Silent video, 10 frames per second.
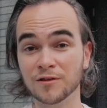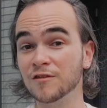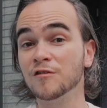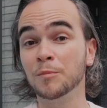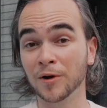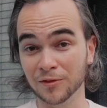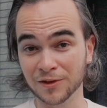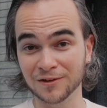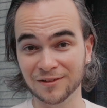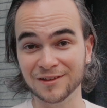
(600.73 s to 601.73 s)
it's sparkly
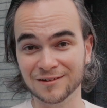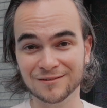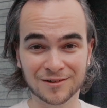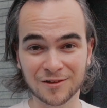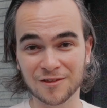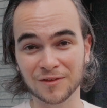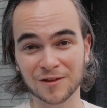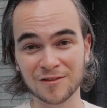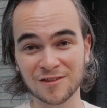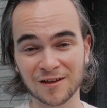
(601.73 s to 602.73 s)
and clean, at least on the
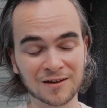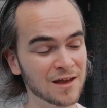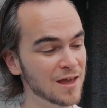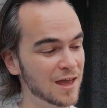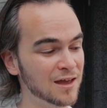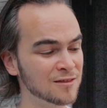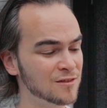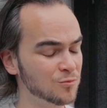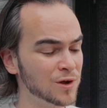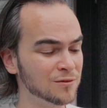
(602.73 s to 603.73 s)
inside. And,
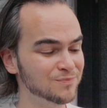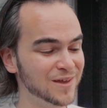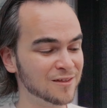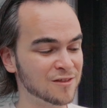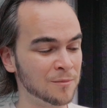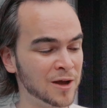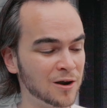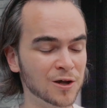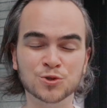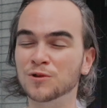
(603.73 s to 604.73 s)
well, it's about
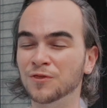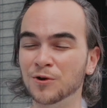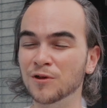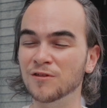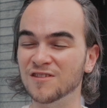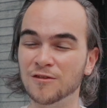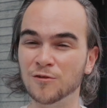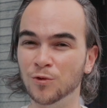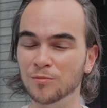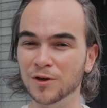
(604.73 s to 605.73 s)
136
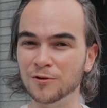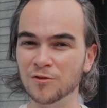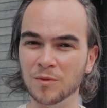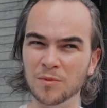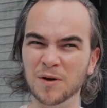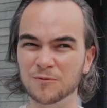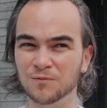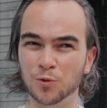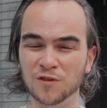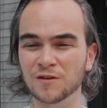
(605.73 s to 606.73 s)
square meters, maybe about
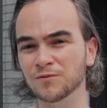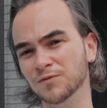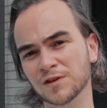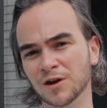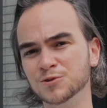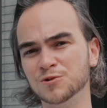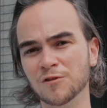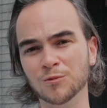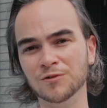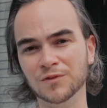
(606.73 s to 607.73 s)
1,500
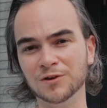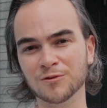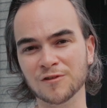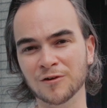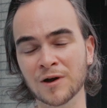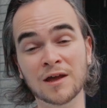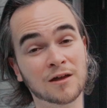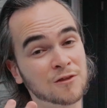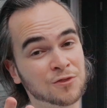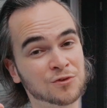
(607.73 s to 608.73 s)
square feet or so.
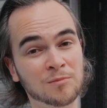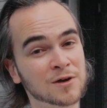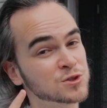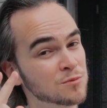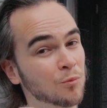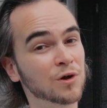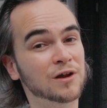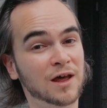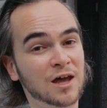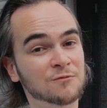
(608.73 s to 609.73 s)
It's a 3-bedroom,
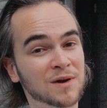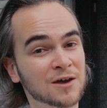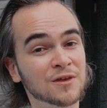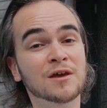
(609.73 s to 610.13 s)
1.5 bath,